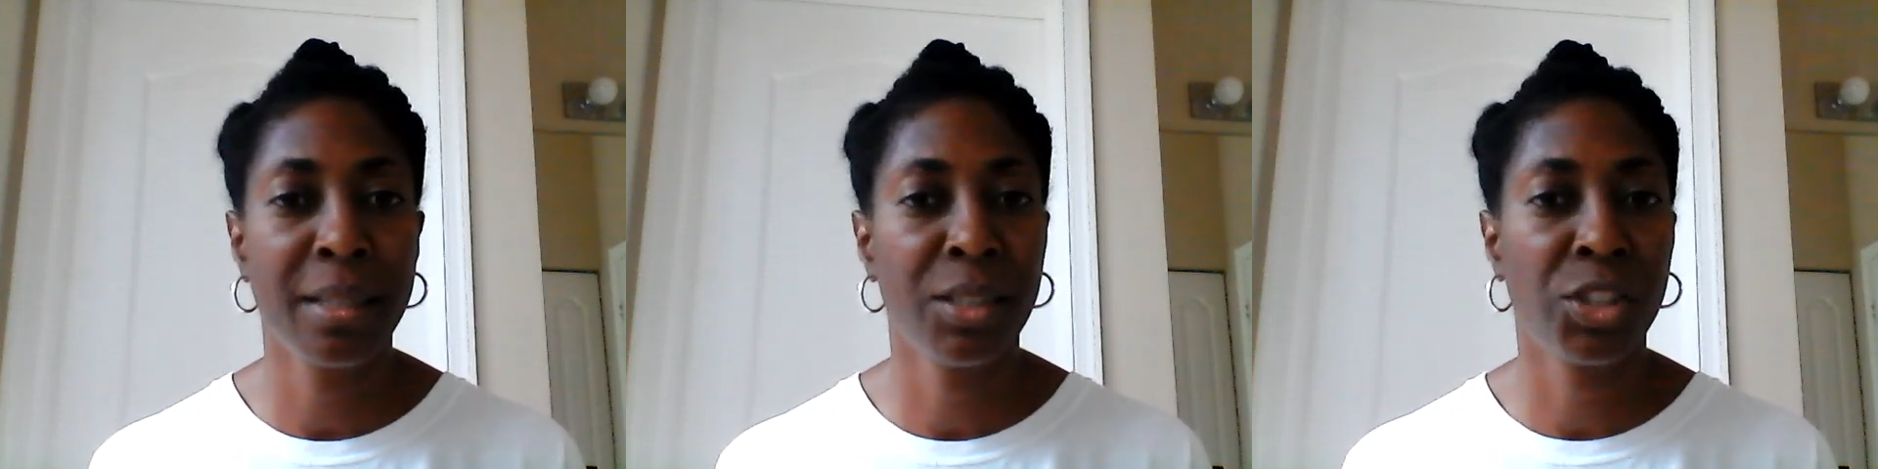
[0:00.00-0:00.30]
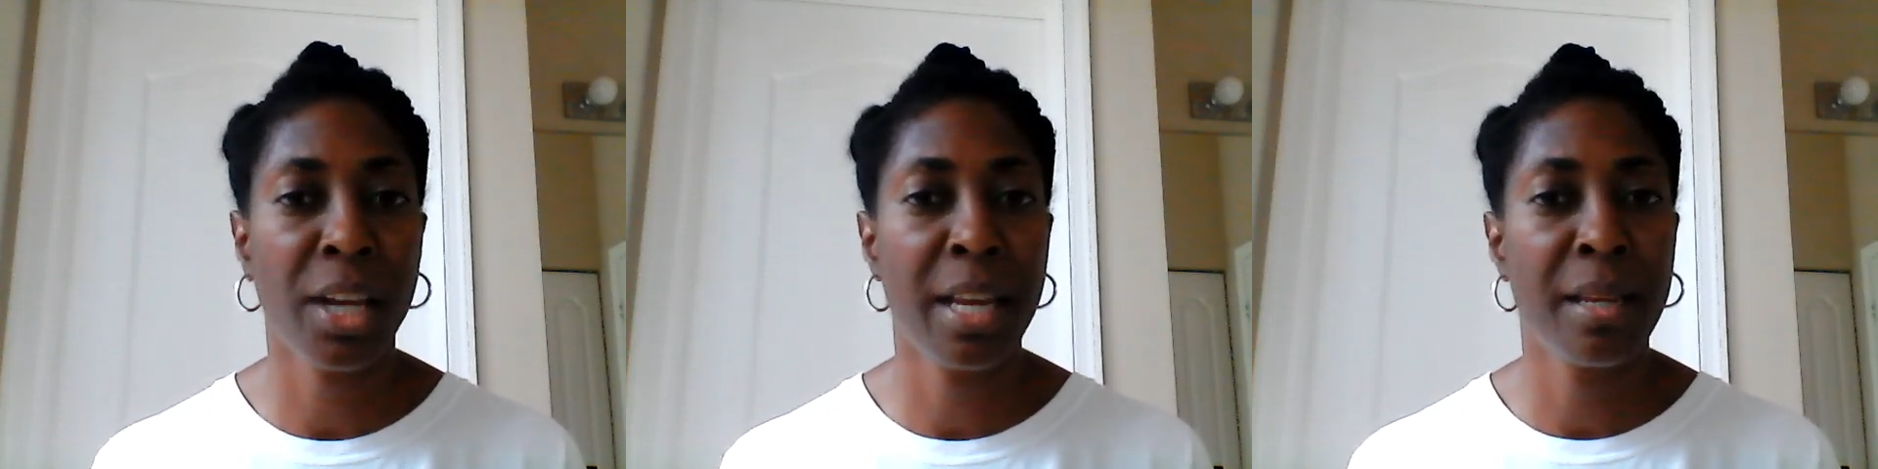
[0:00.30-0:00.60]
this
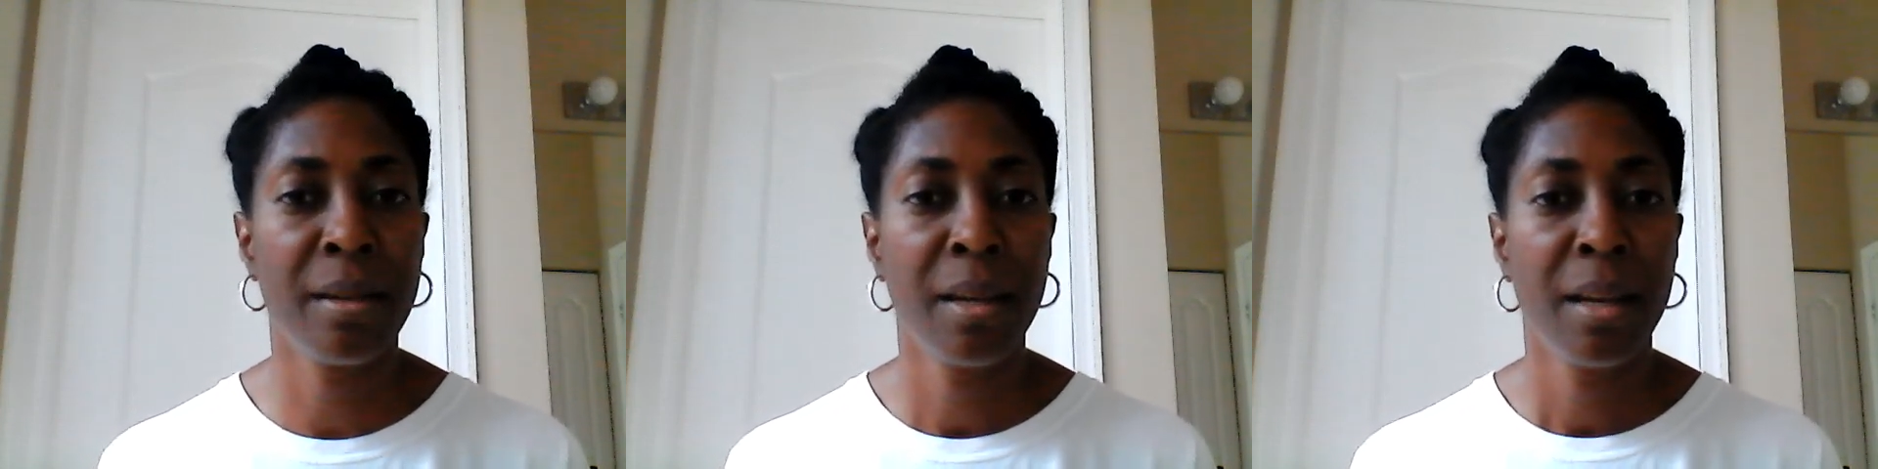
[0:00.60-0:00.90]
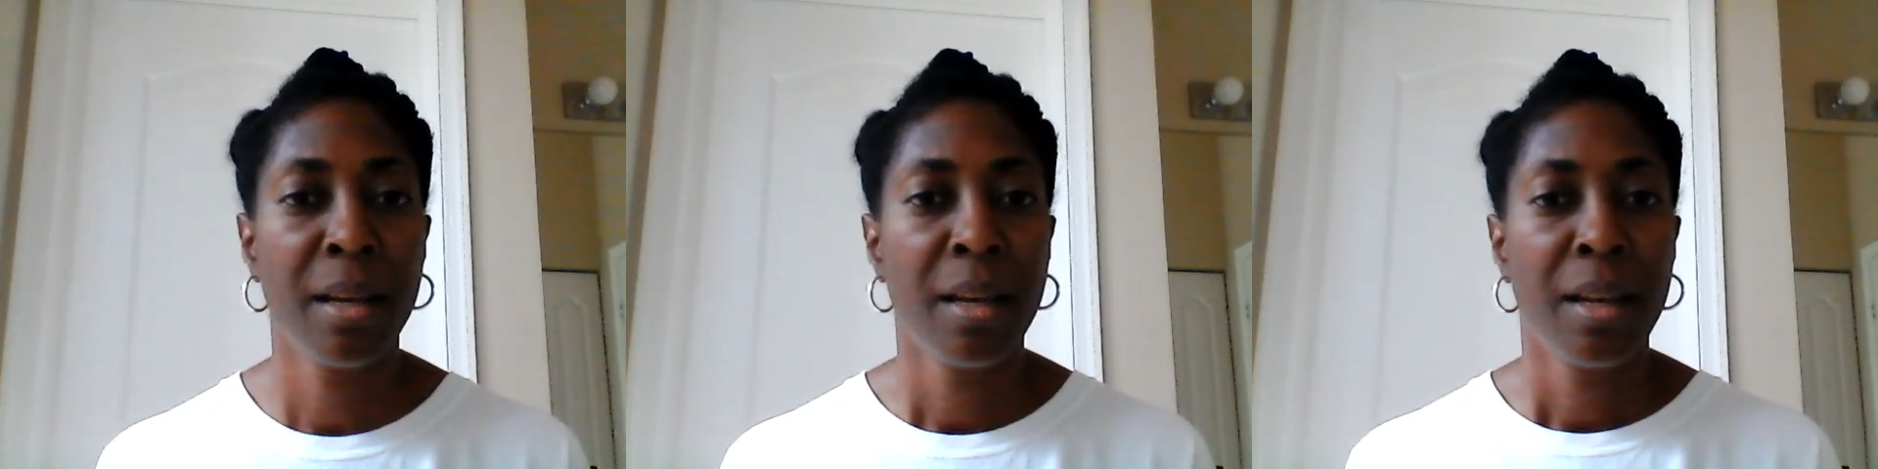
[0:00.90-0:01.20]

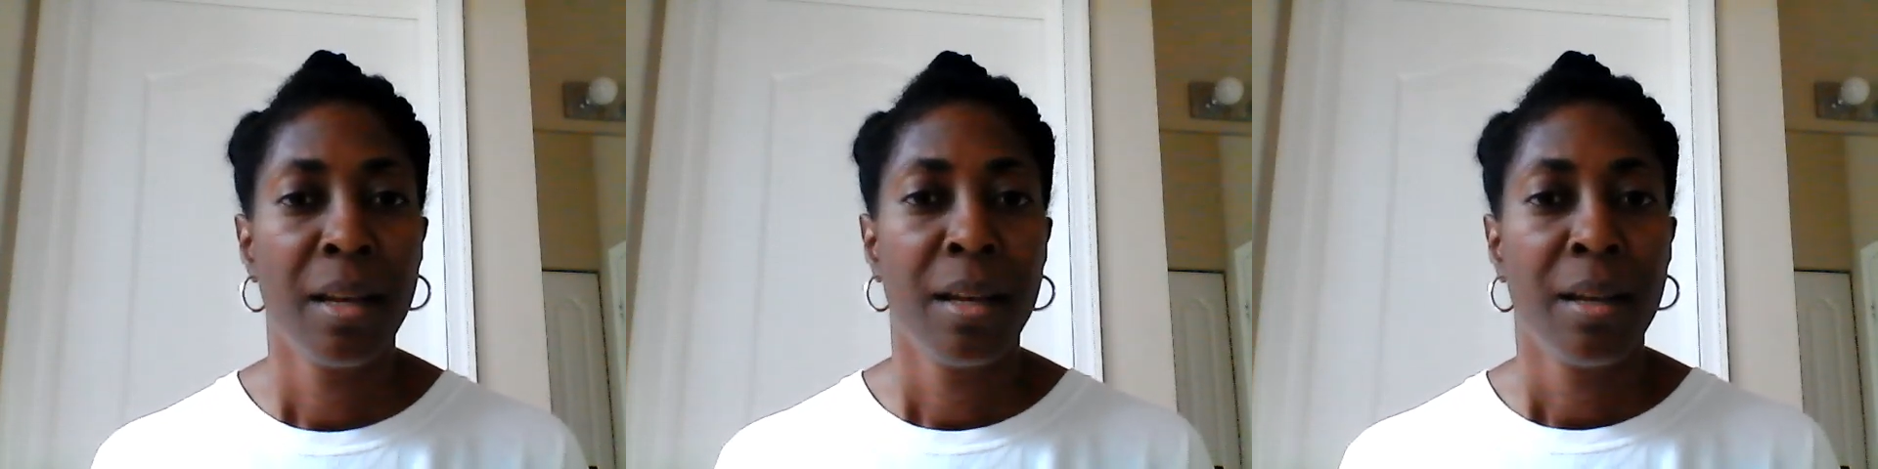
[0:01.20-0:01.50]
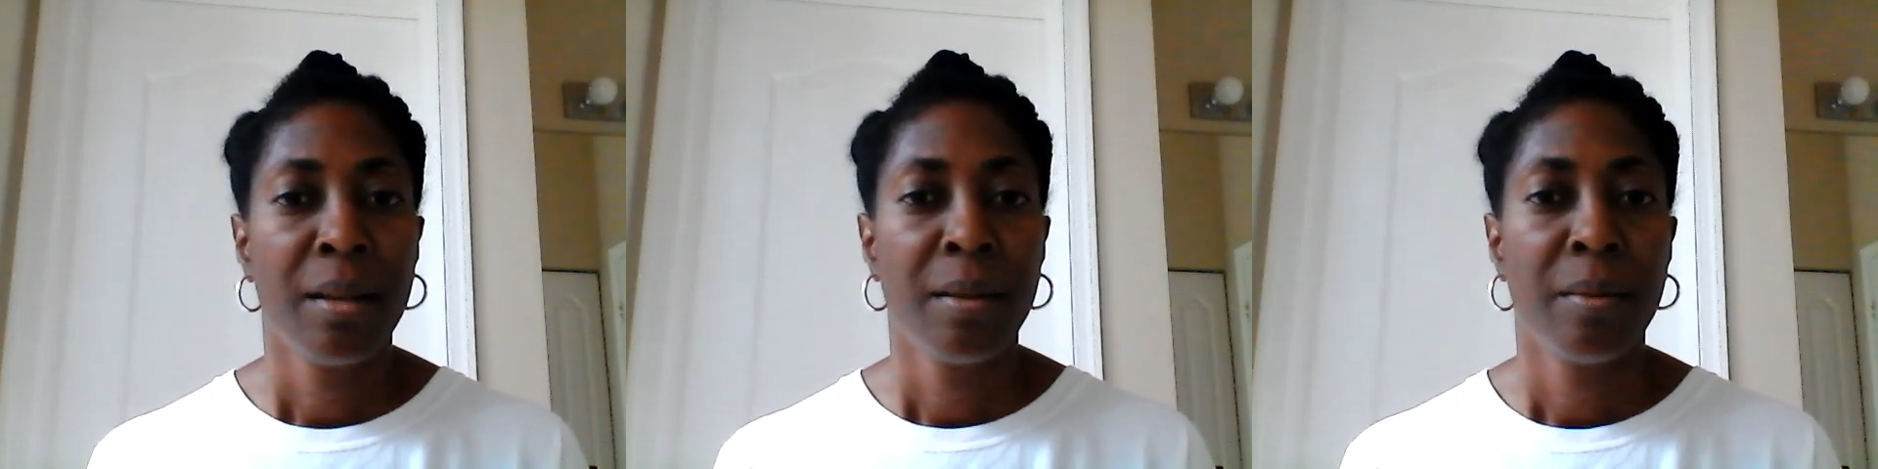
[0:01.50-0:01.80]

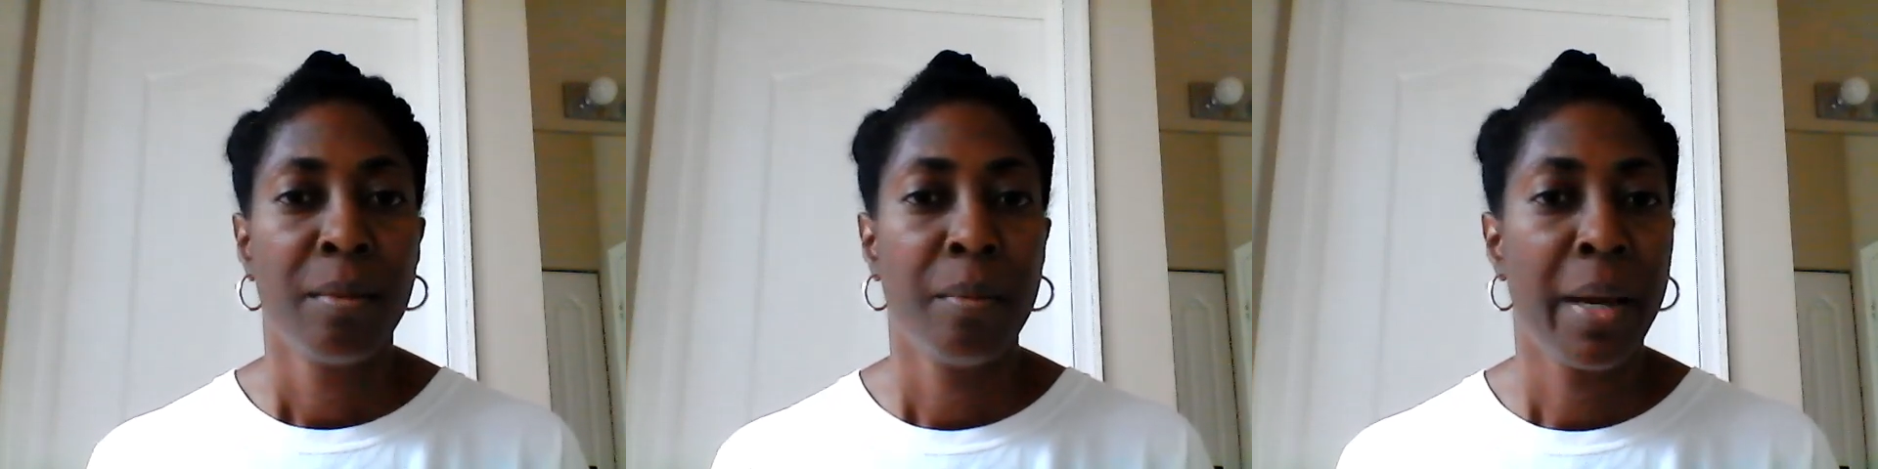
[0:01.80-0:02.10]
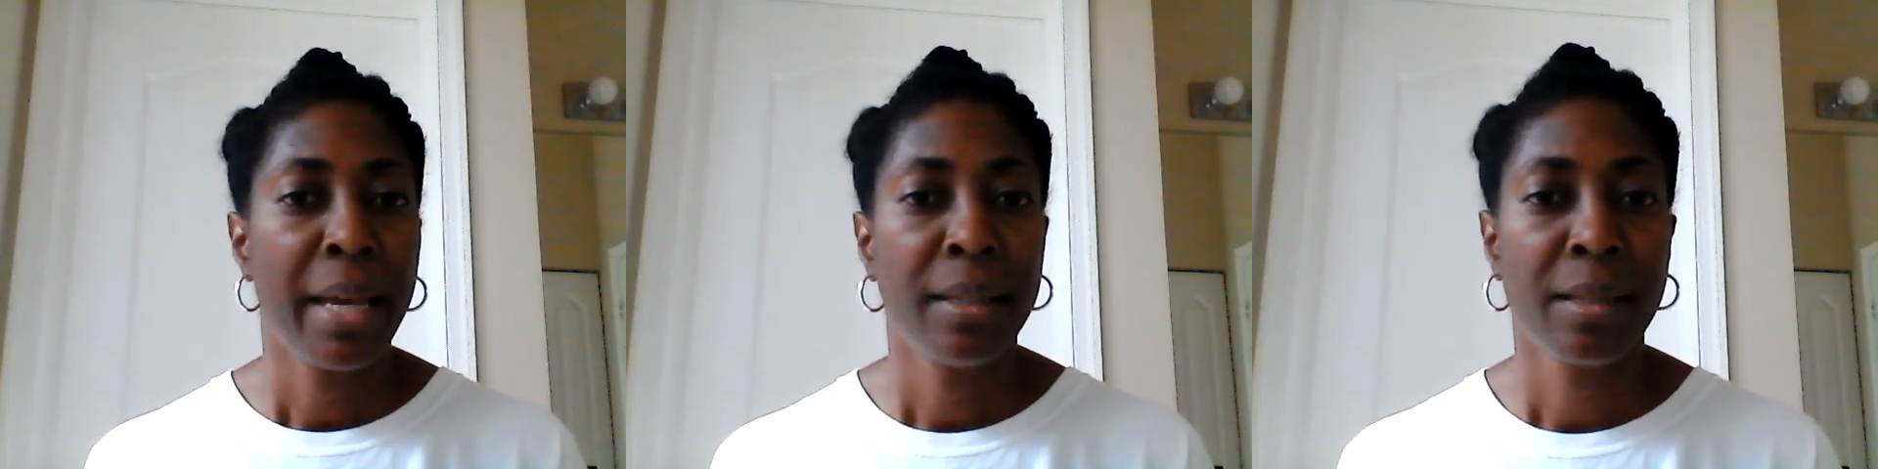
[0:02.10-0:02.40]

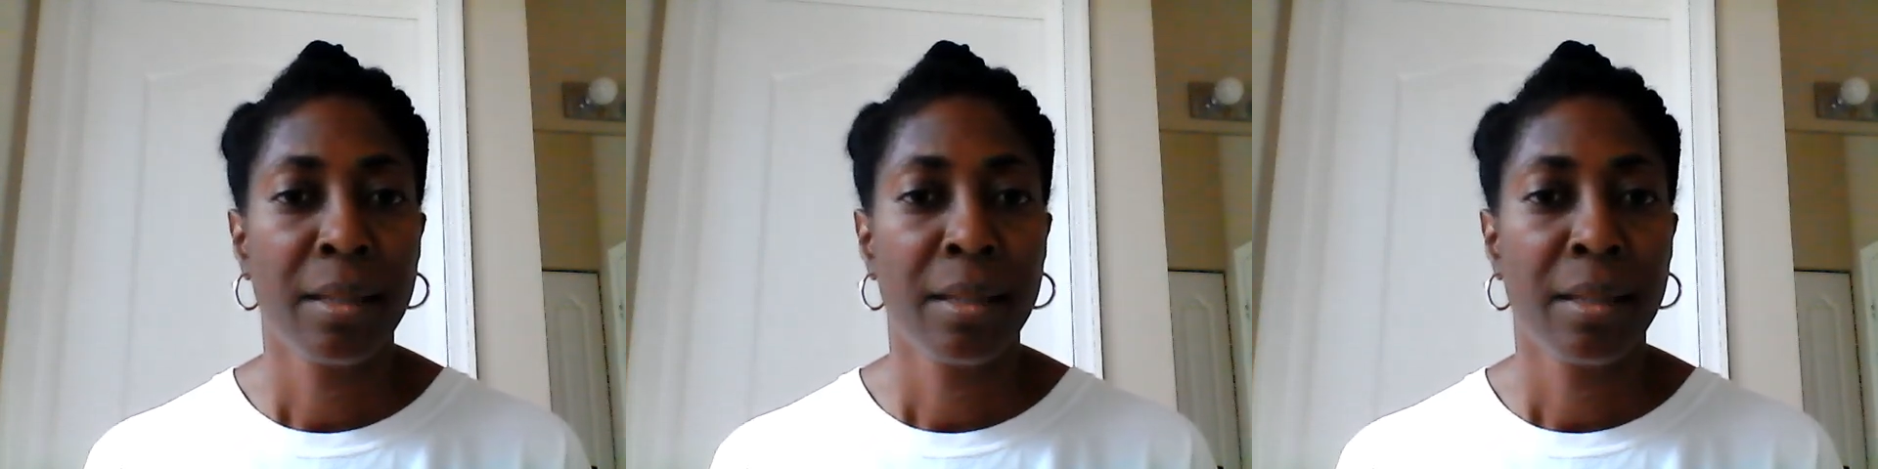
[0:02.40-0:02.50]
shade-based